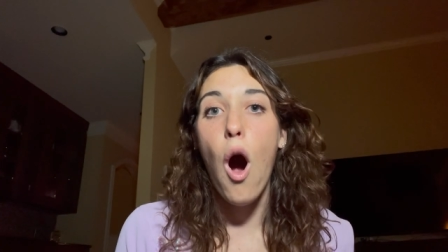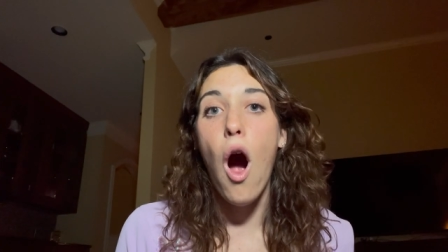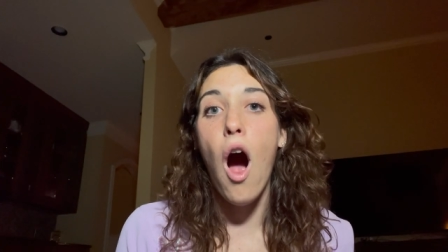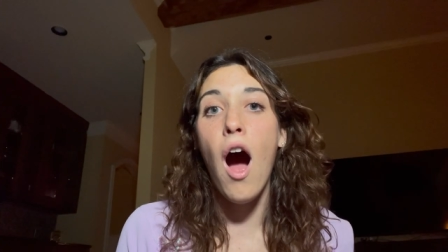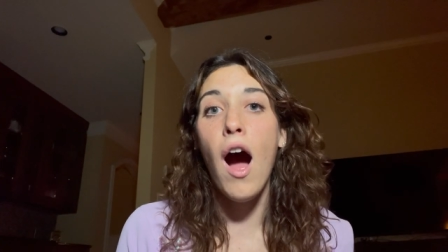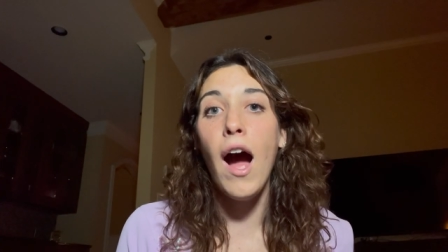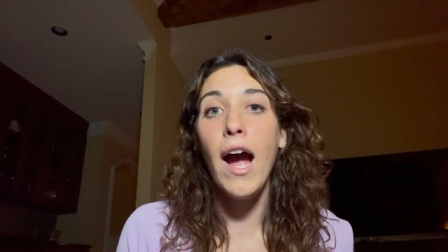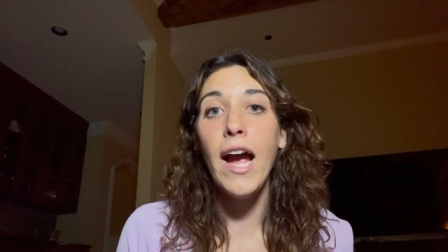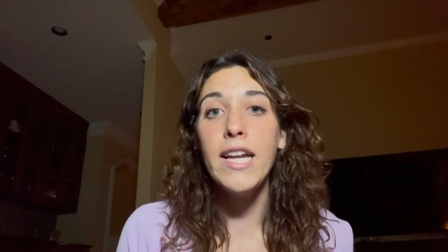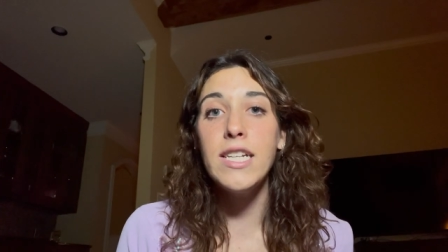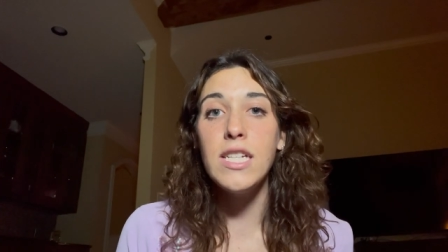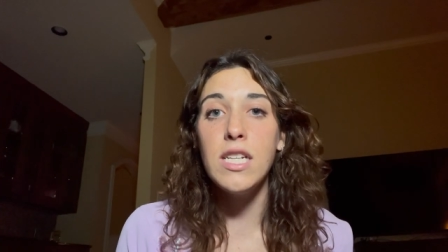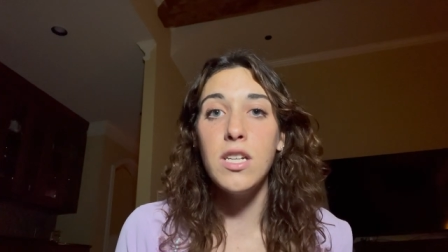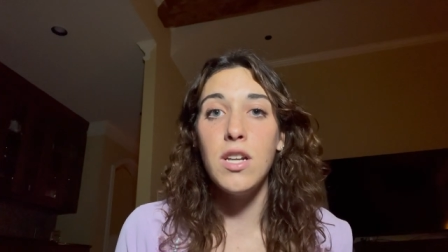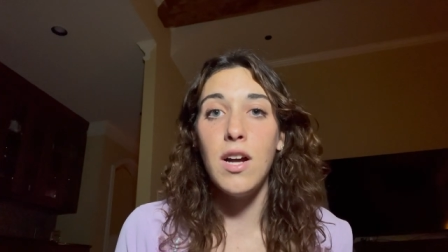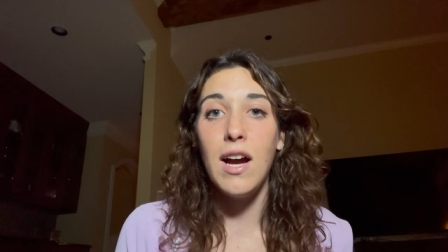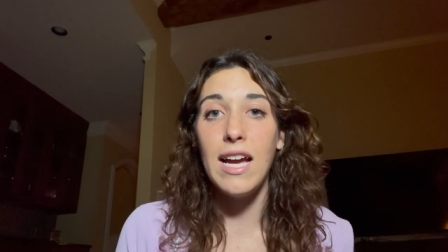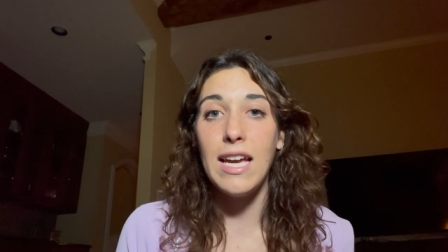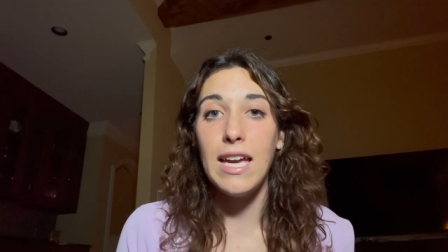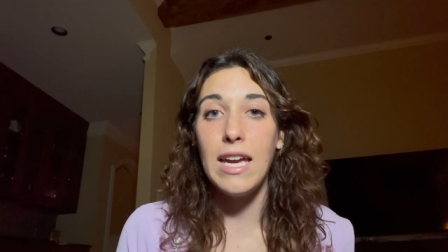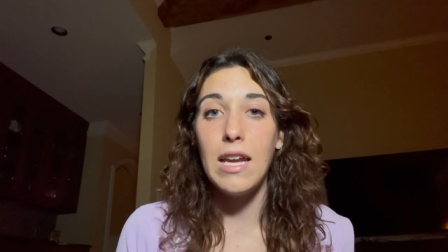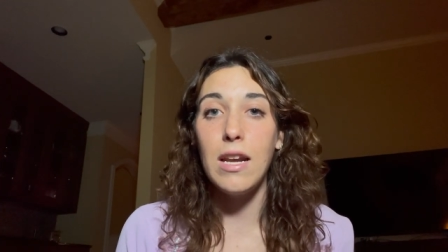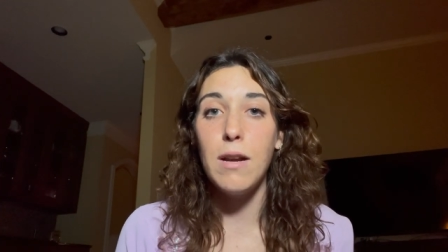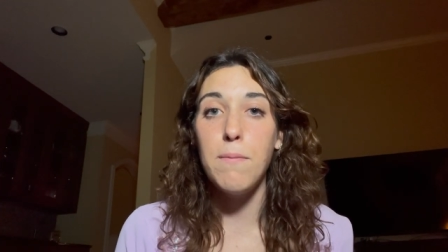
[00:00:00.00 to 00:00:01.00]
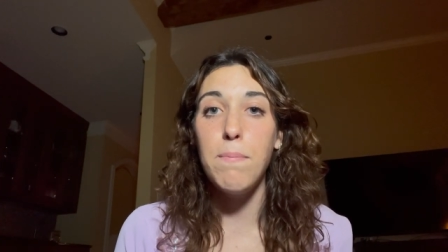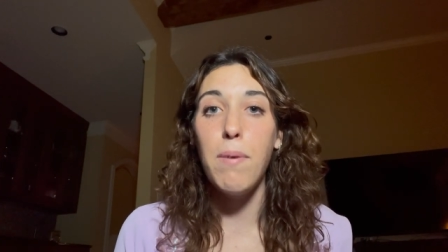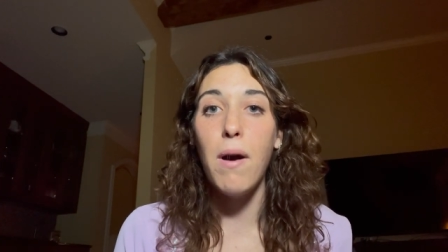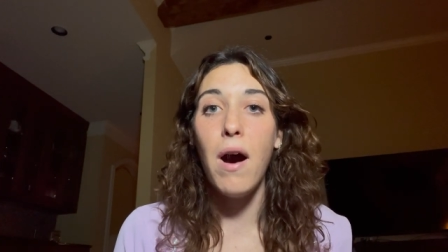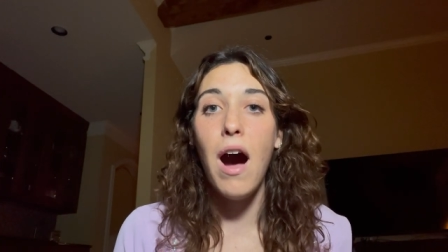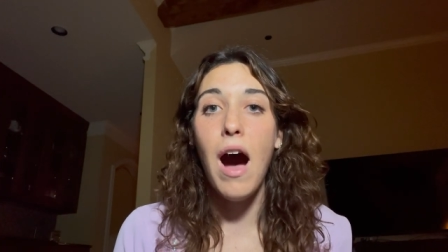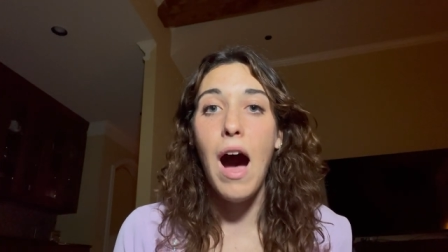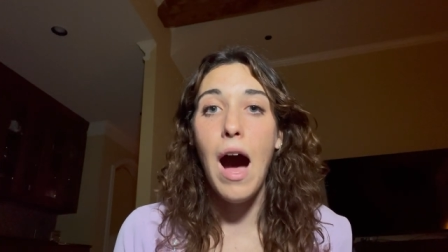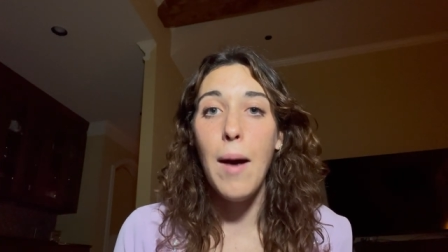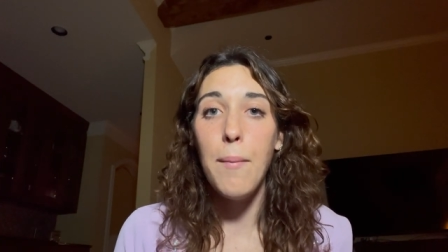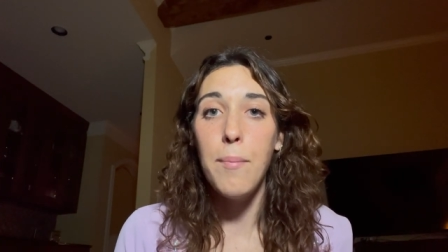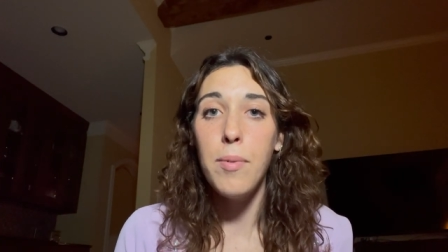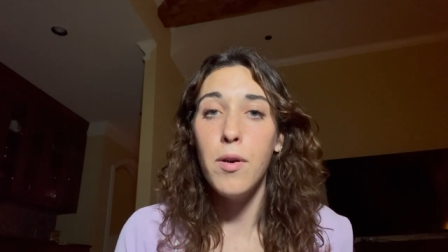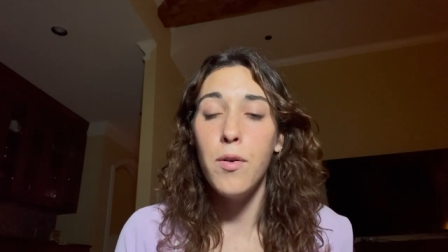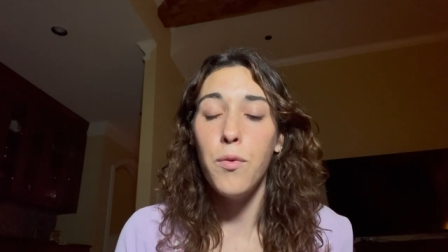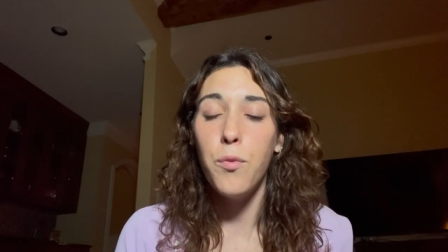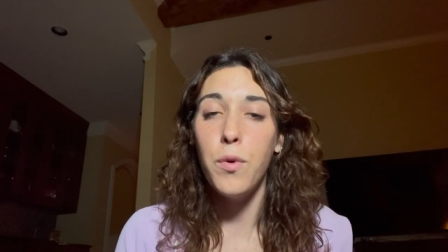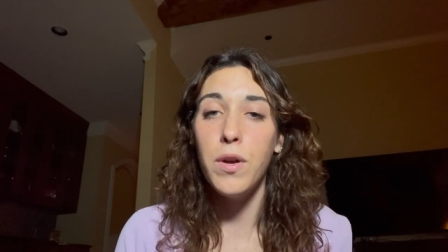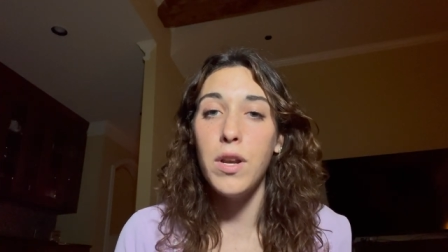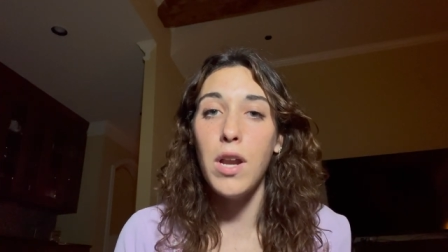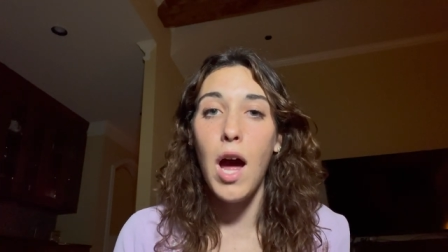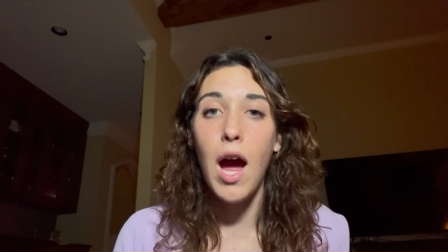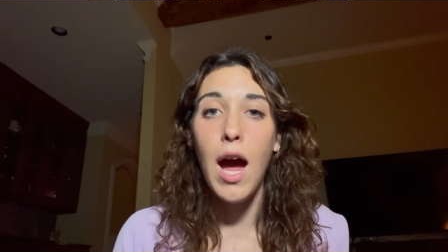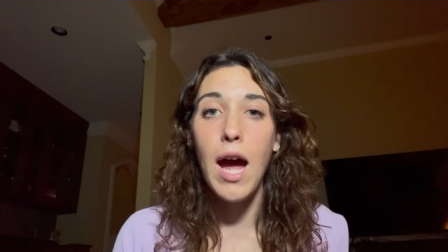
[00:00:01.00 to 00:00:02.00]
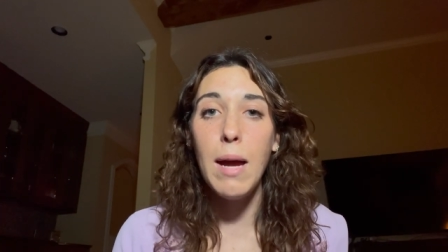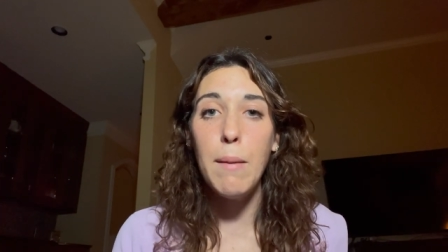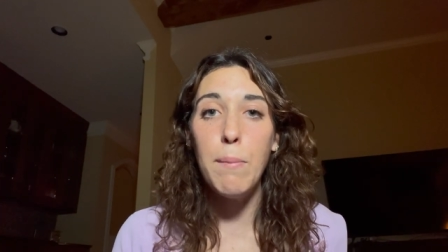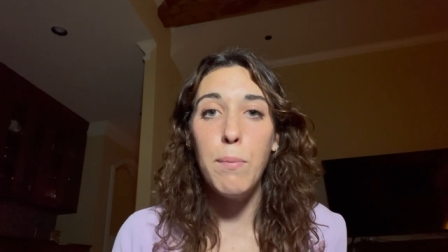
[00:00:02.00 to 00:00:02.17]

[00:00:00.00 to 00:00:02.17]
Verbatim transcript: I did not get a pop when I